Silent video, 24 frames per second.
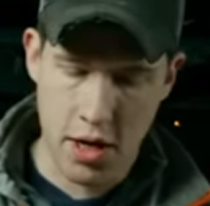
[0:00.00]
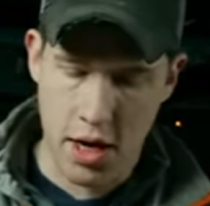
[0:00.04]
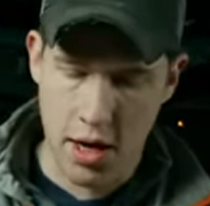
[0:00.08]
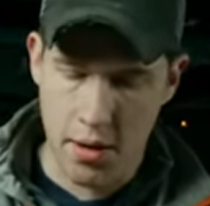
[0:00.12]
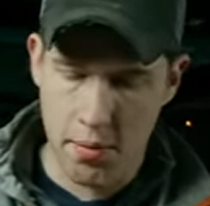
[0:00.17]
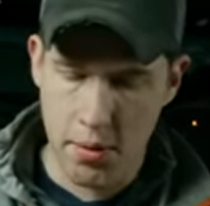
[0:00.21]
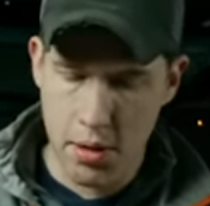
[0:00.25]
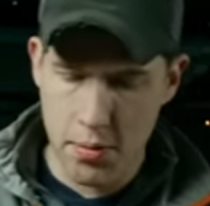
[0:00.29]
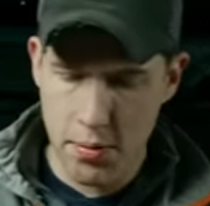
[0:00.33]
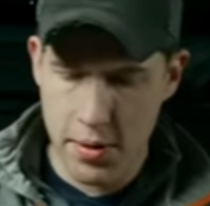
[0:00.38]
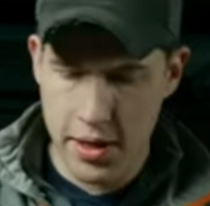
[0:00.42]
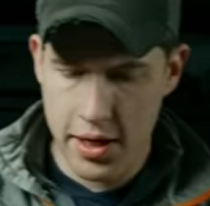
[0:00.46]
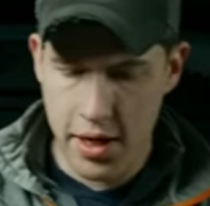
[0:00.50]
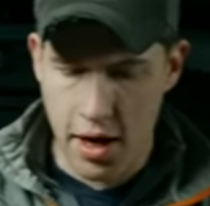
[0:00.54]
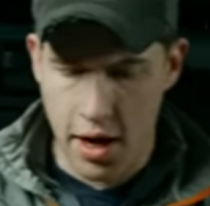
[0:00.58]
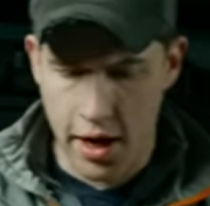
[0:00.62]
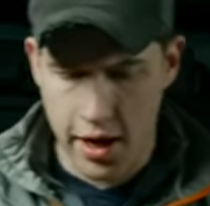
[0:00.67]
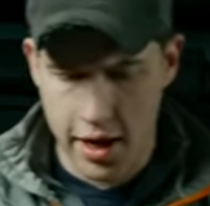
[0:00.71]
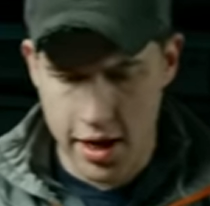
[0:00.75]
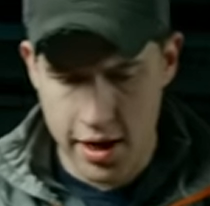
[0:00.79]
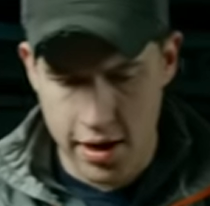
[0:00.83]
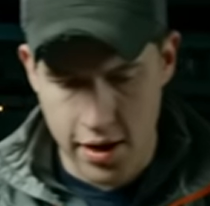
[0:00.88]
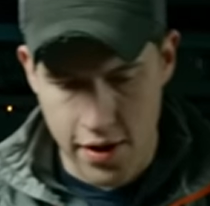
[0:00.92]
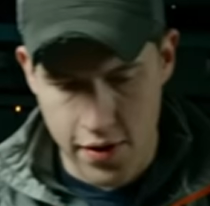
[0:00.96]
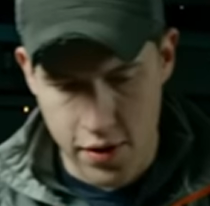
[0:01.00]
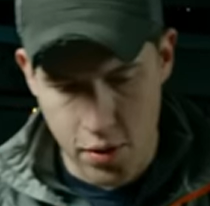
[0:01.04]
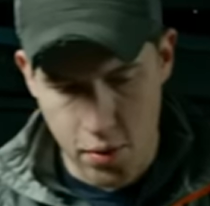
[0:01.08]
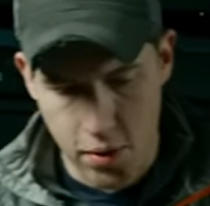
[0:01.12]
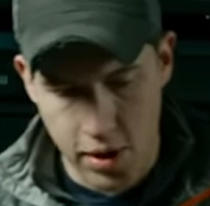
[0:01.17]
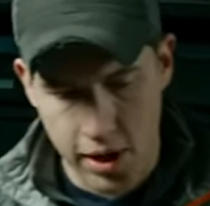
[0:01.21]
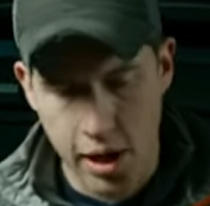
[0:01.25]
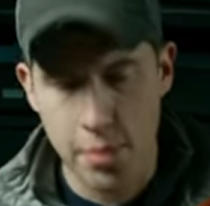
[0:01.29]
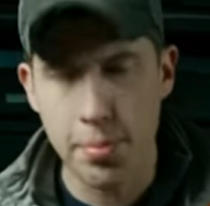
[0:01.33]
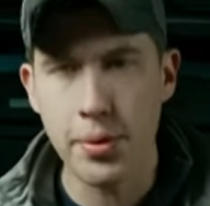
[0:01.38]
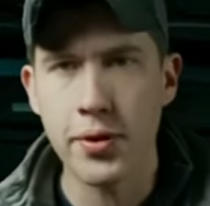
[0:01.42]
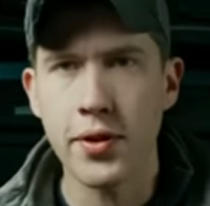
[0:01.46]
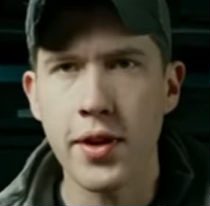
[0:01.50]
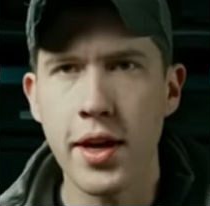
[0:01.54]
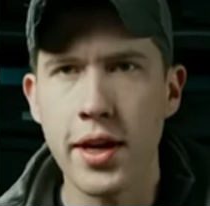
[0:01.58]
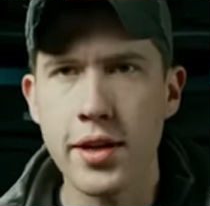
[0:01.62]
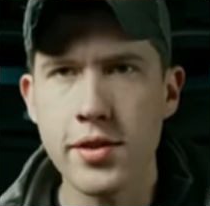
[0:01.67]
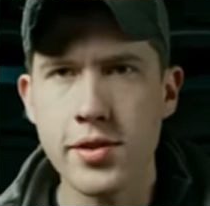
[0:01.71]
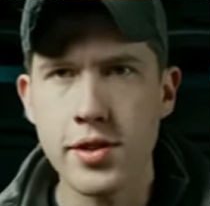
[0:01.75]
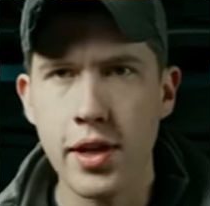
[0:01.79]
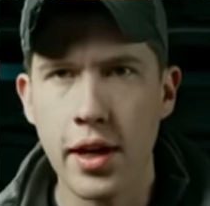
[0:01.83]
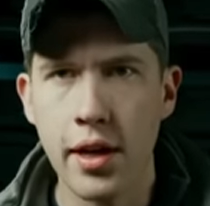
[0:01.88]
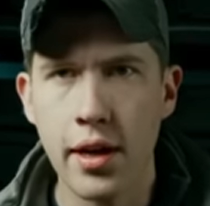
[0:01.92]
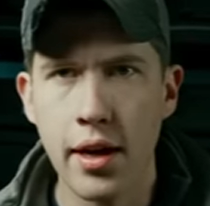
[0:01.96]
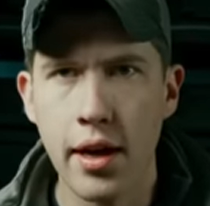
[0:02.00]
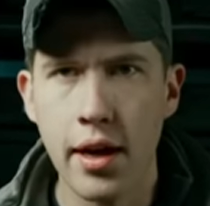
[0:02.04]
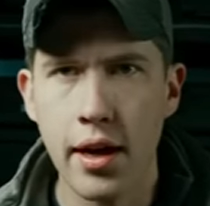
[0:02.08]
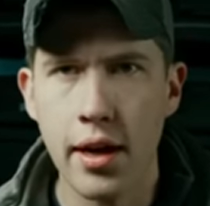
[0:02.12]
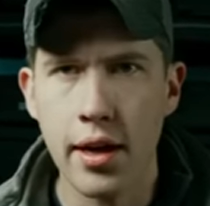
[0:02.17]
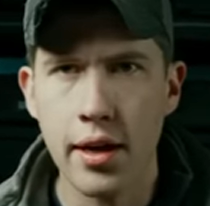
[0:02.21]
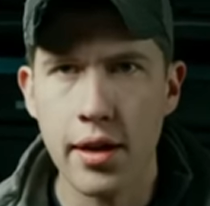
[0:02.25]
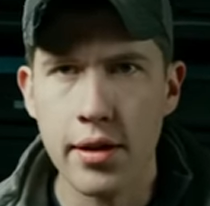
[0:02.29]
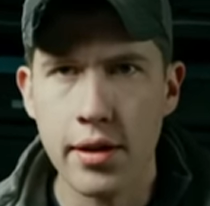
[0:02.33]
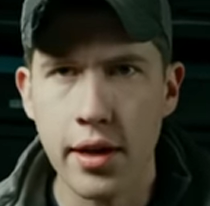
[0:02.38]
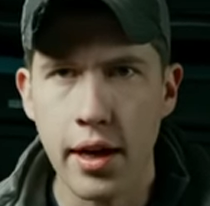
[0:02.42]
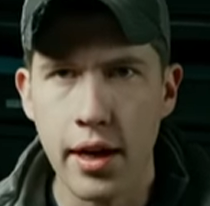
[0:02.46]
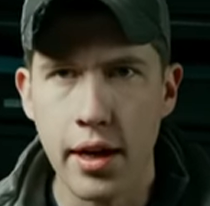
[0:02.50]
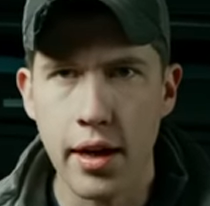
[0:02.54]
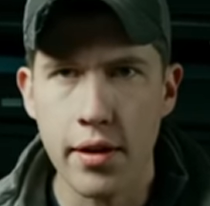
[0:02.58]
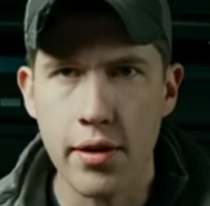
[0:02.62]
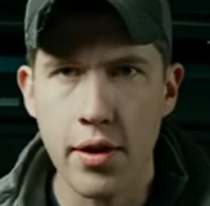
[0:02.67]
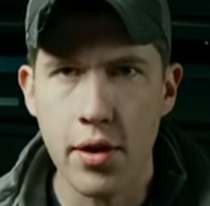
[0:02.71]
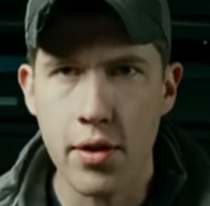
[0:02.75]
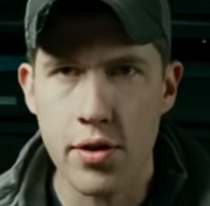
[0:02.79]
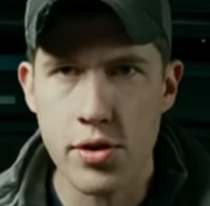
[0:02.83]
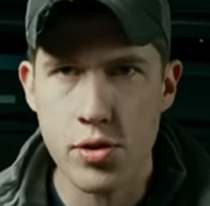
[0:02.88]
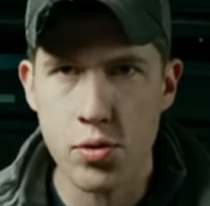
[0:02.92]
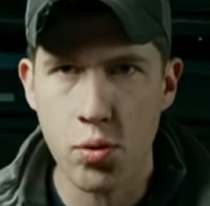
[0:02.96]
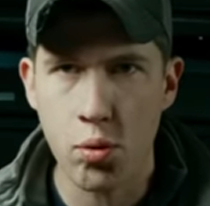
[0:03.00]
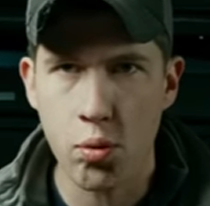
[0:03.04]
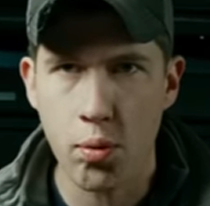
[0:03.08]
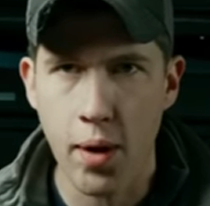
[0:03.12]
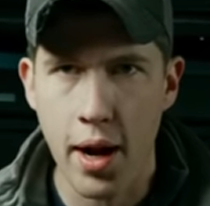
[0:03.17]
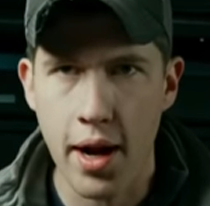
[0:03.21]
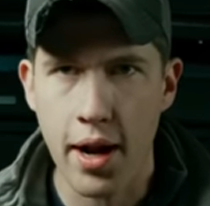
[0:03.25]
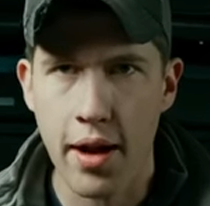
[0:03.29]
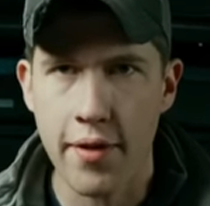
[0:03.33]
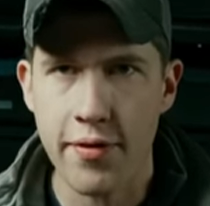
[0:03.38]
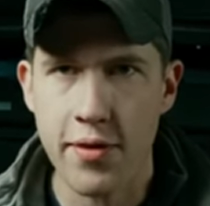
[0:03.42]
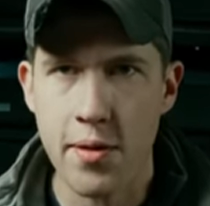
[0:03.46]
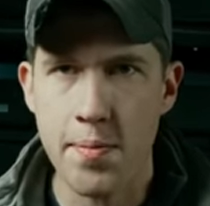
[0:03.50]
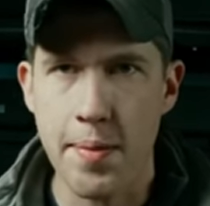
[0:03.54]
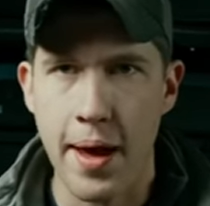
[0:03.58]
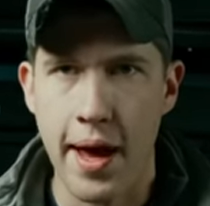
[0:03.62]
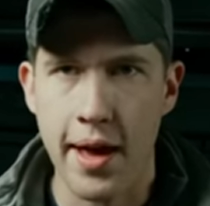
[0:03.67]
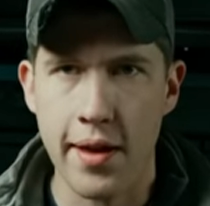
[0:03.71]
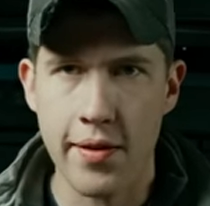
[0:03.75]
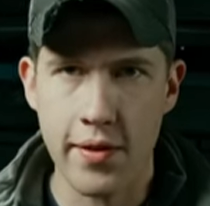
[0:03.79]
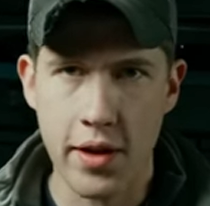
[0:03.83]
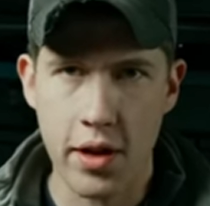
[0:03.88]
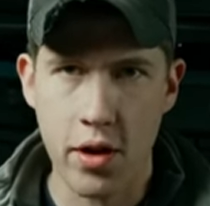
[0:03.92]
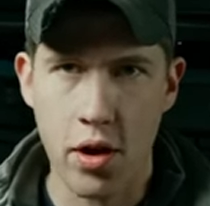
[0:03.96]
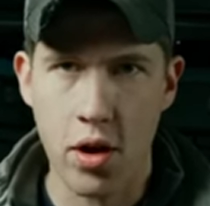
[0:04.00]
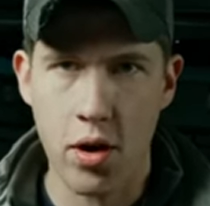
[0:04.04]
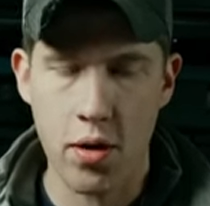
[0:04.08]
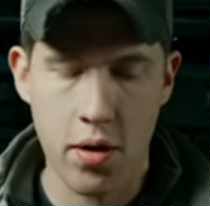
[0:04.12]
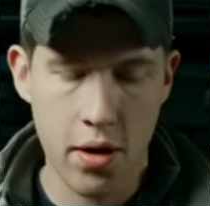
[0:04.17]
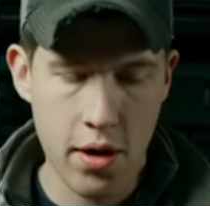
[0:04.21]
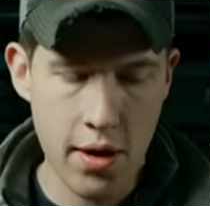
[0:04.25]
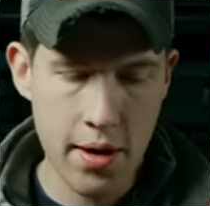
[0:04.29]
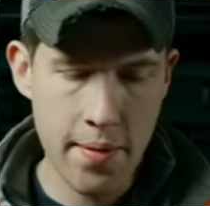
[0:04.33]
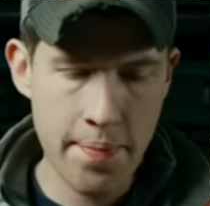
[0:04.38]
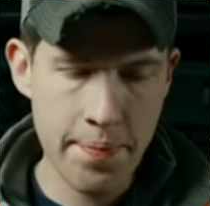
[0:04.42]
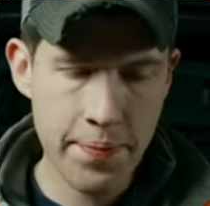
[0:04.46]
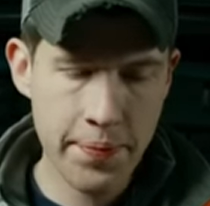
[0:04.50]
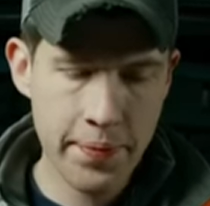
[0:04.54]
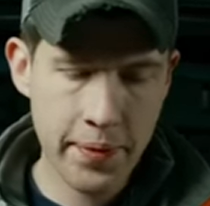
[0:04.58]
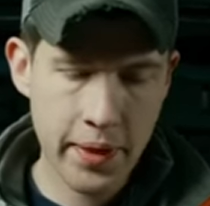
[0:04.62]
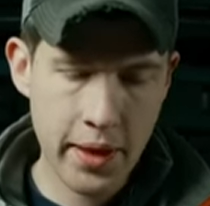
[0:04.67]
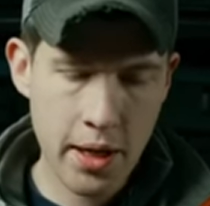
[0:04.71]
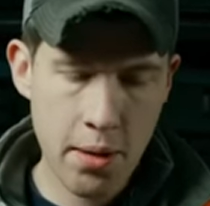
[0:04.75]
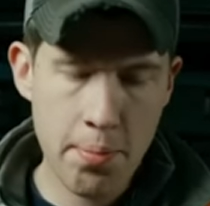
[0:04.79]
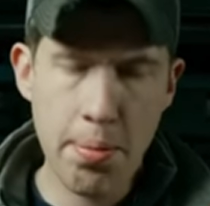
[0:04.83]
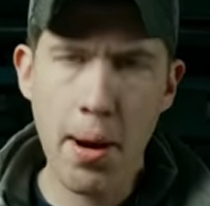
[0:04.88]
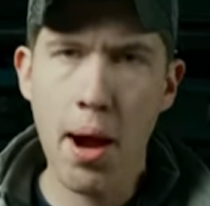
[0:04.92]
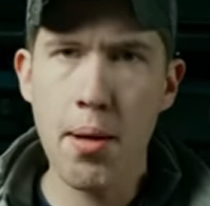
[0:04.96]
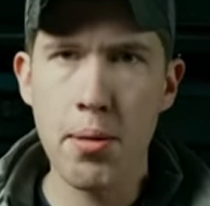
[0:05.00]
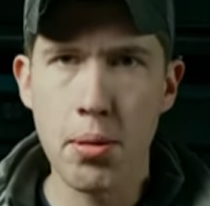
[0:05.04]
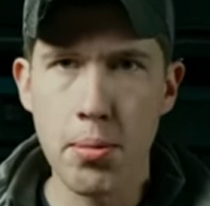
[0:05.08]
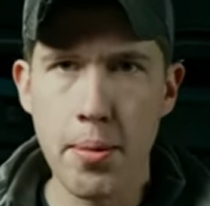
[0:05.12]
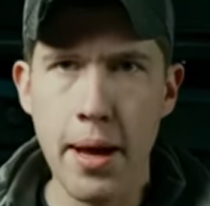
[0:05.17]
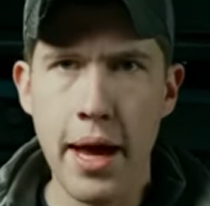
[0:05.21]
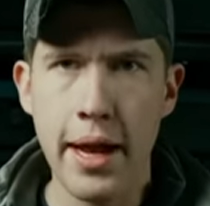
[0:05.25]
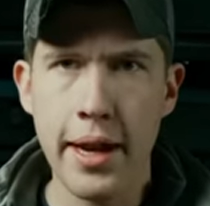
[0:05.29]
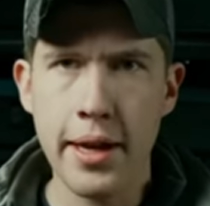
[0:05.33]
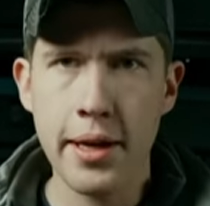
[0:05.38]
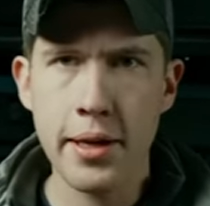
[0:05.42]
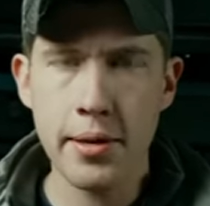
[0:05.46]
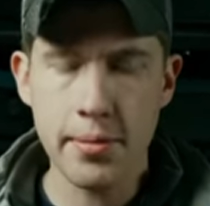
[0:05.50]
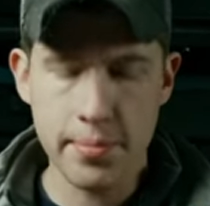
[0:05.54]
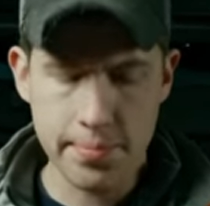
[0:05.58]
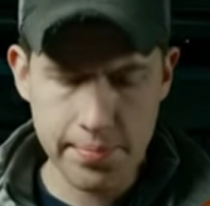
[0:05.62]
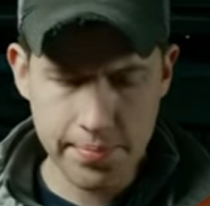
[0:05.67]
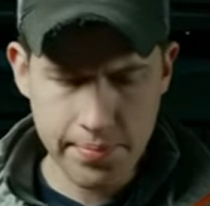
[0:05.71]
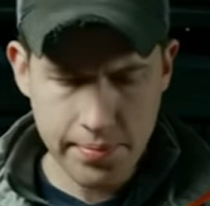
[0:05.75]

uh, when we got it, and there were a couple things that uh, kind of noticed right off the bat that are problematic